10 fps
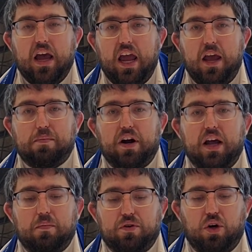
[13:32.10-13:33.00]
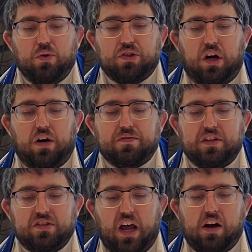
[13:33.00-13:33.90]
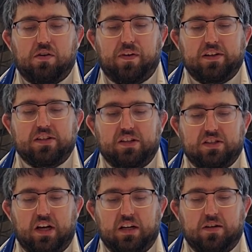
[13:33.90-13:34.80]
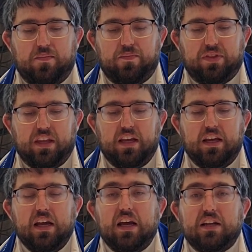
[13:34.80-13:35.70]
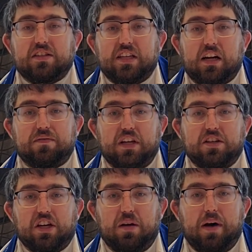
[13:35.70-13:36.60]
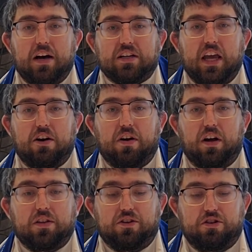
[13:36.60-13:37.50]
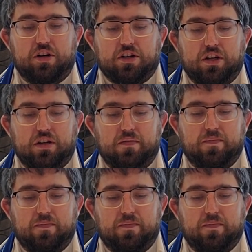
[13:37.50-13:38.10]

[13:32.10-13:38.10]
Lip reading: Abraham goes off to sacrifice his son, instead of teaching him how to carry on the tradition.